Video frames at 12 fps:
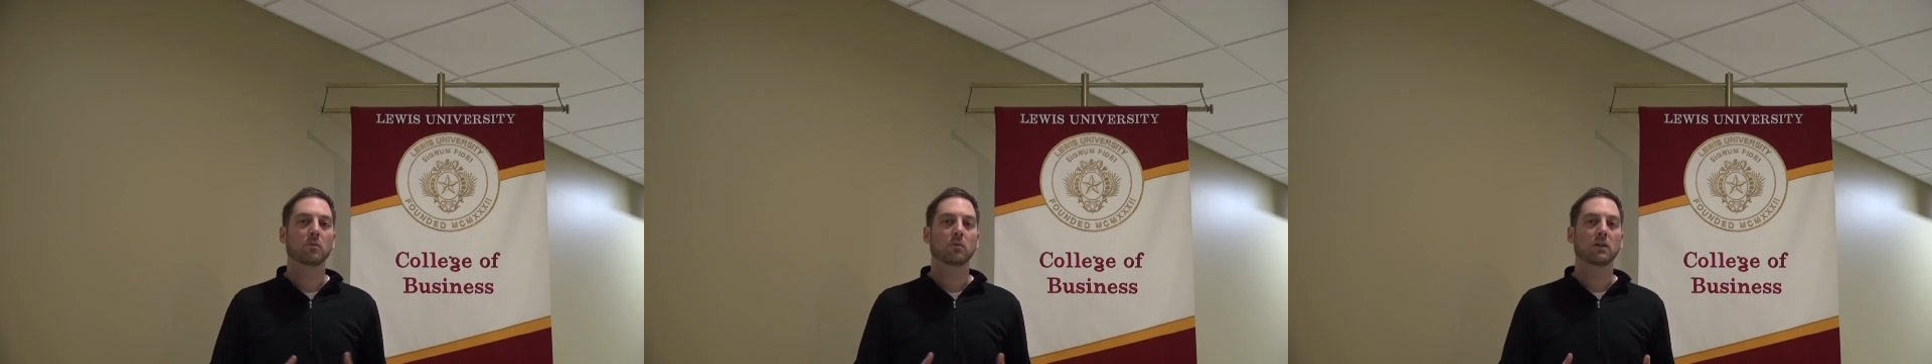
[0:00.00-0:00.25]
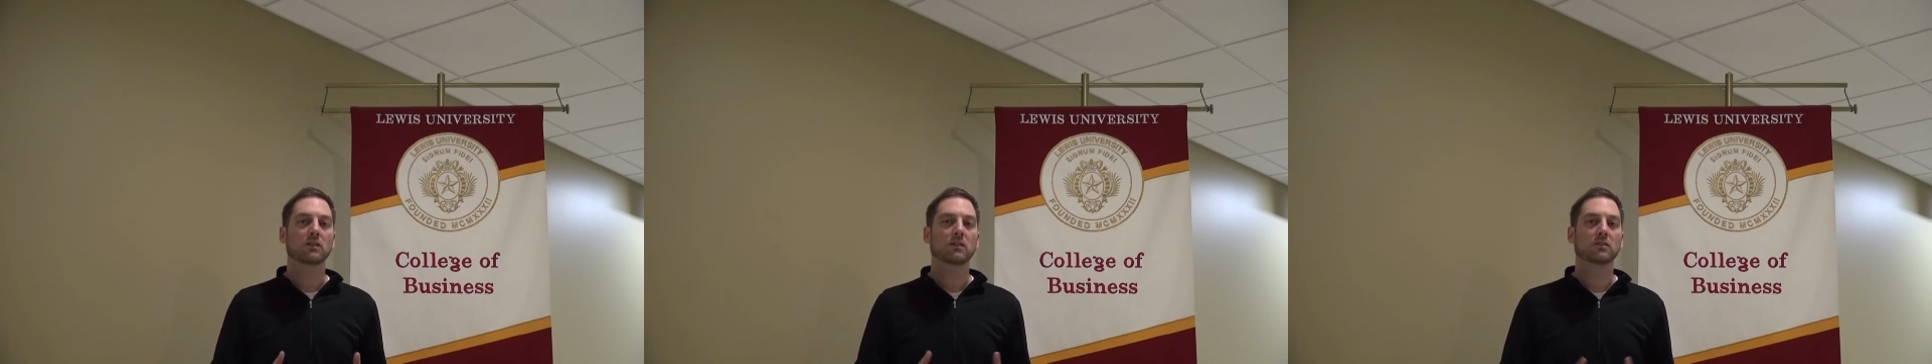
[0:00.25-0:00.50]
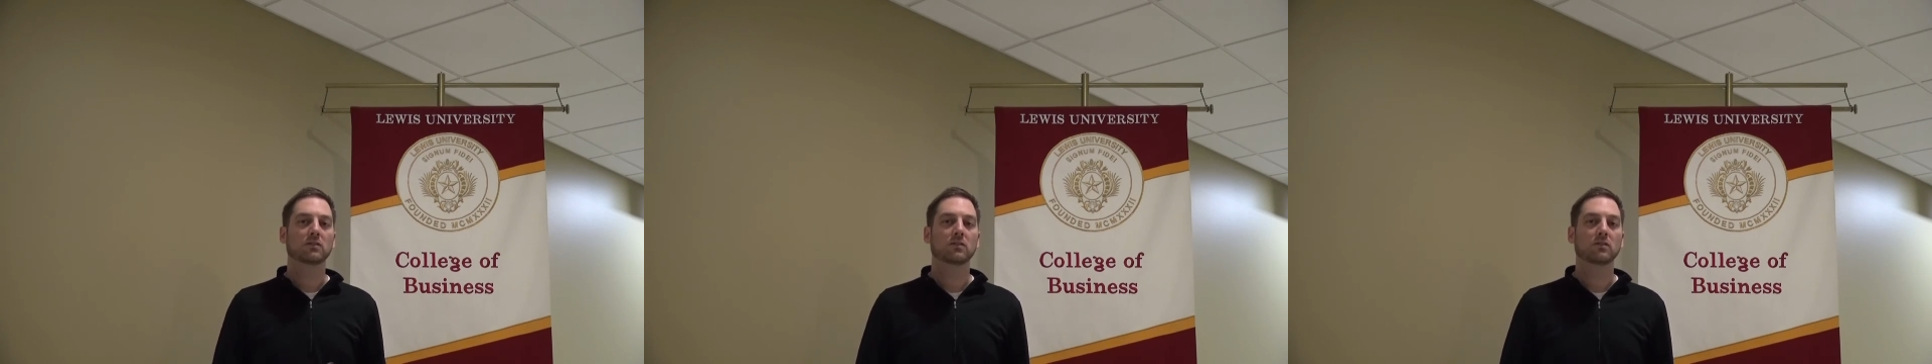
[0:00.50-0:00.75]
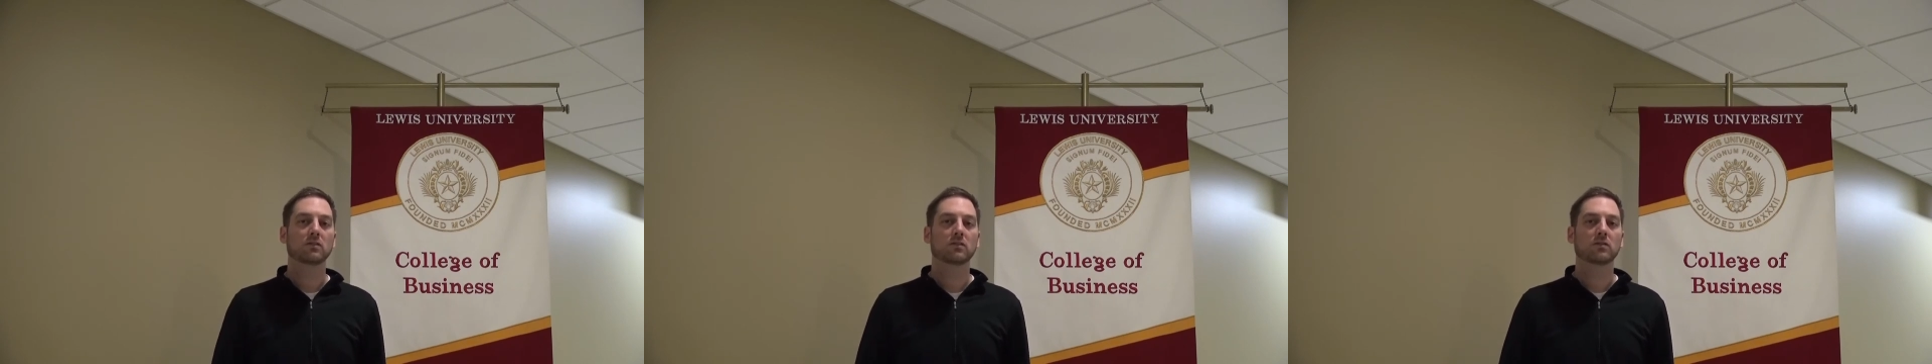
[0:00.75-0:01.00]
reaching
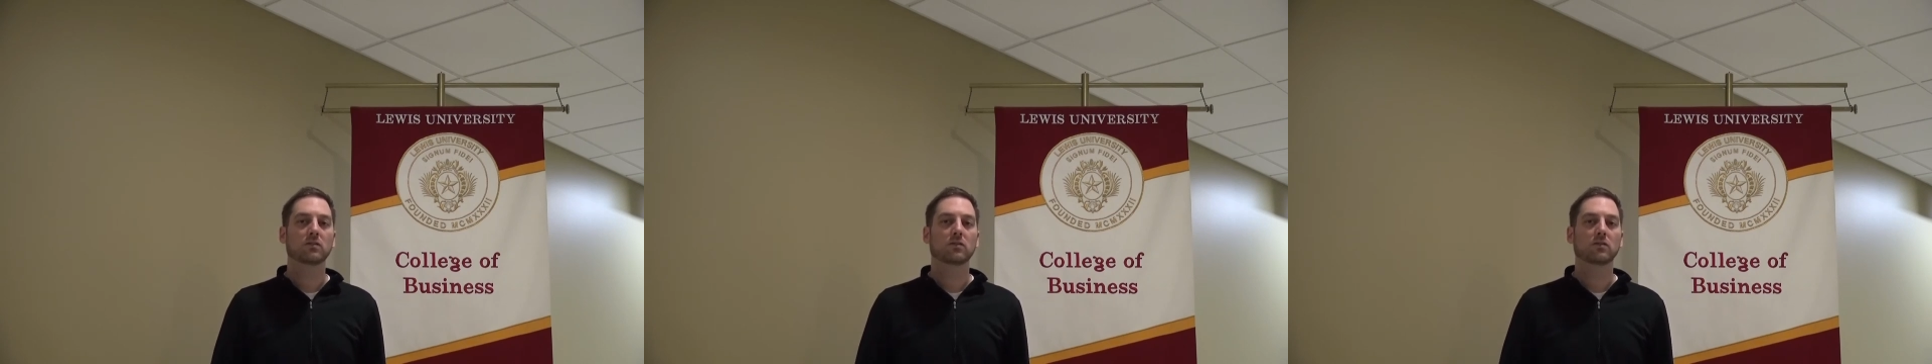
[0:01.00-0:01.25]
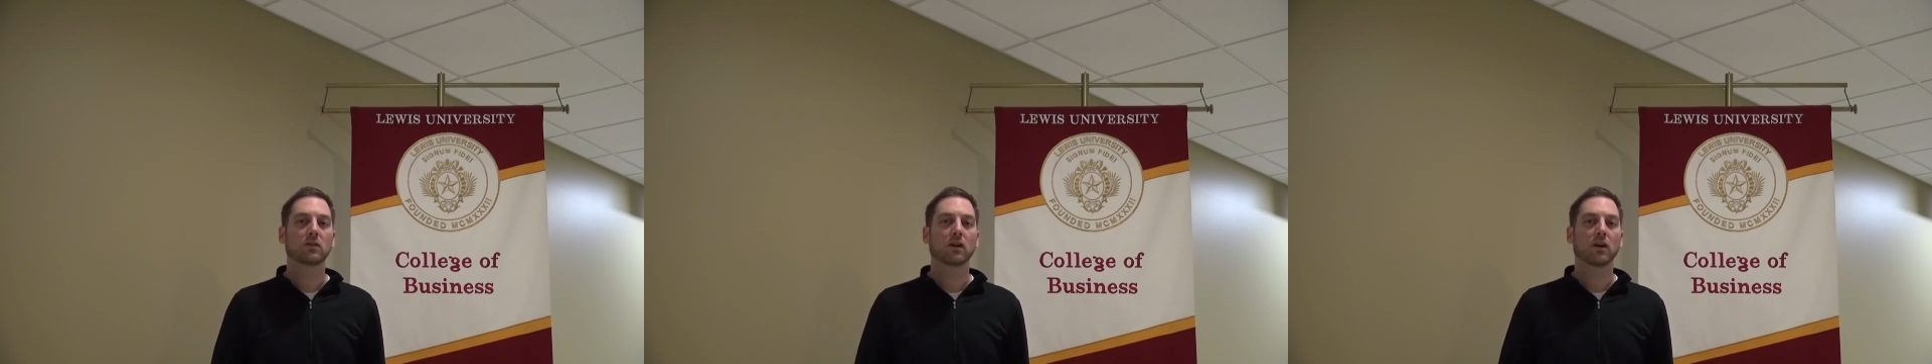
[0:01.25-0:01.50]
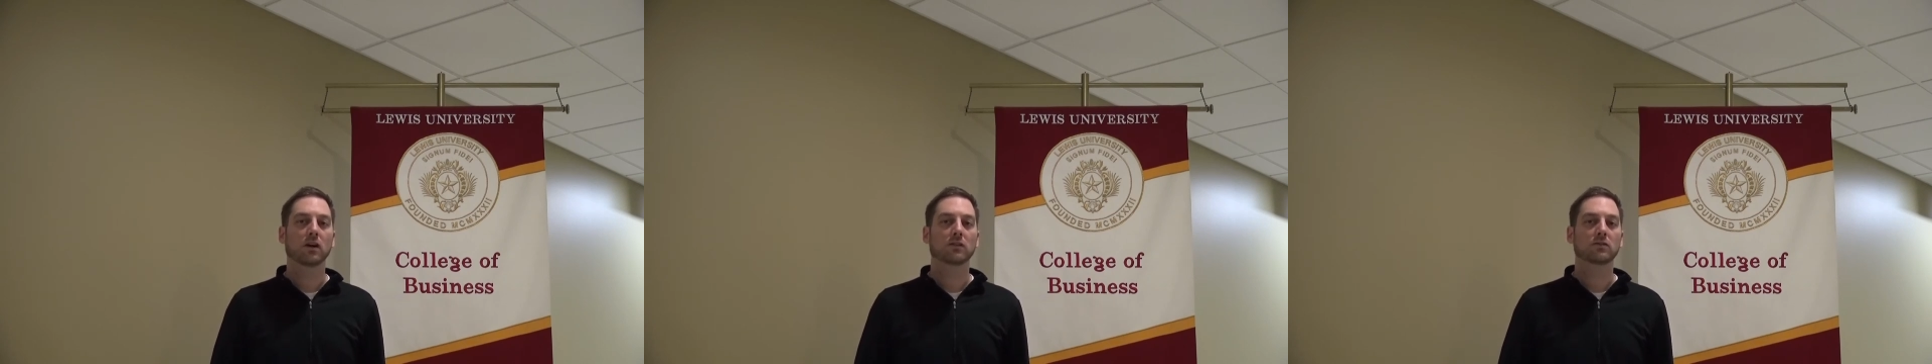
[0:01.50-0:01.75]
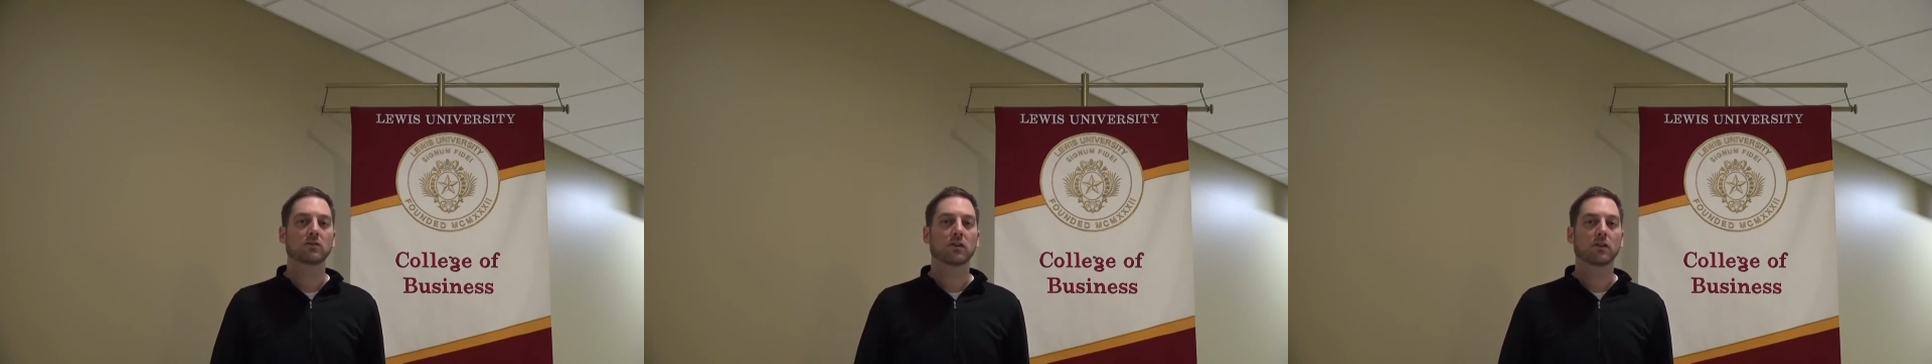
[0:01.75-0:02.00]
students who are
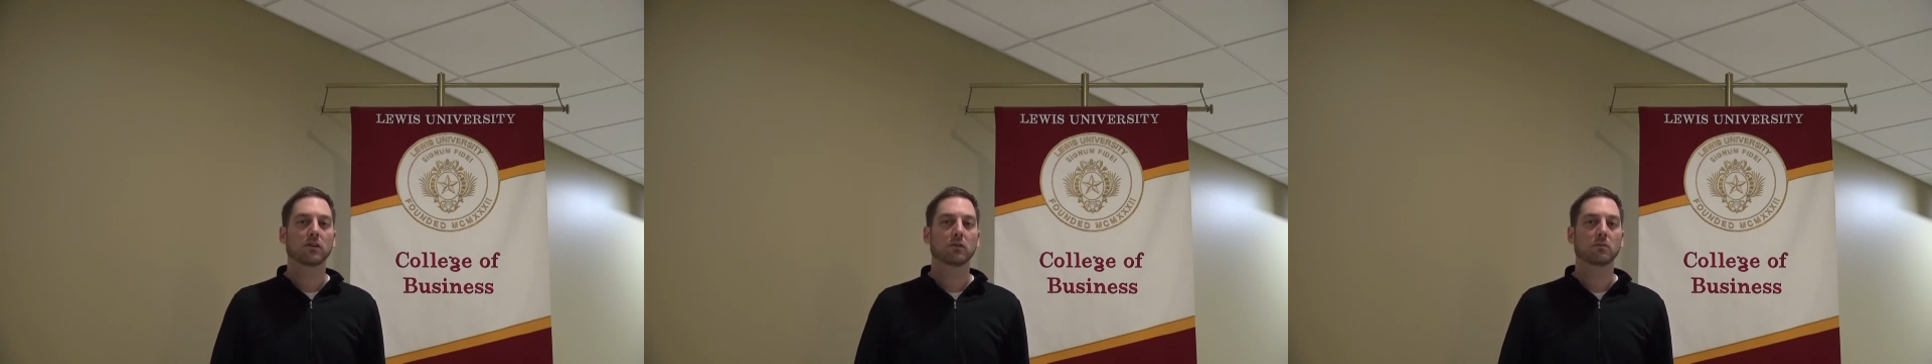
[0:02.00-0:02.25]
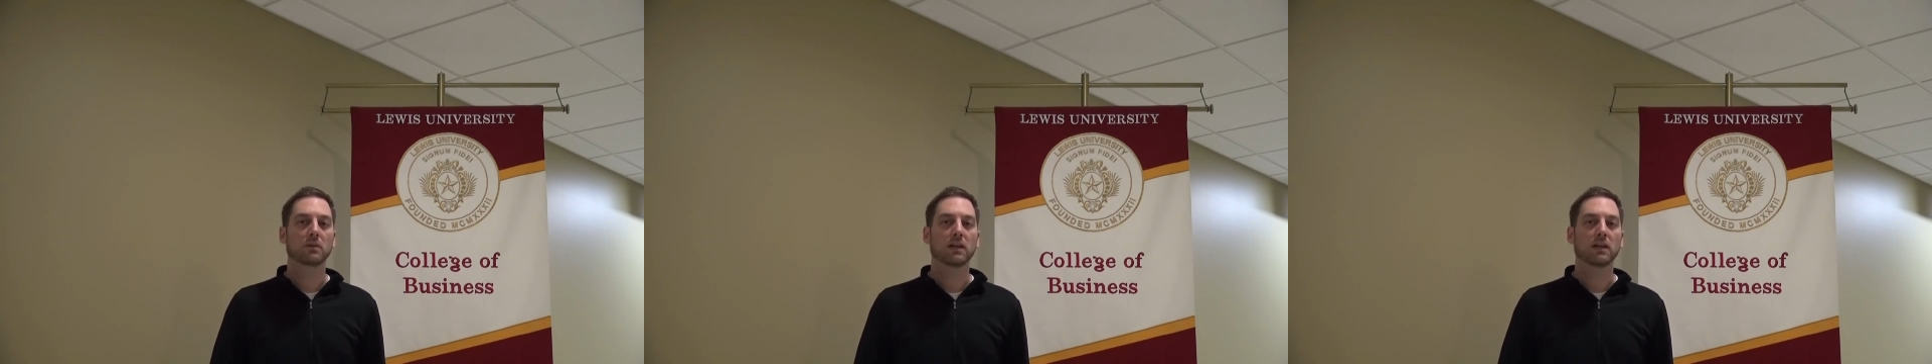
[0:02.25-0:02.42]
struggling with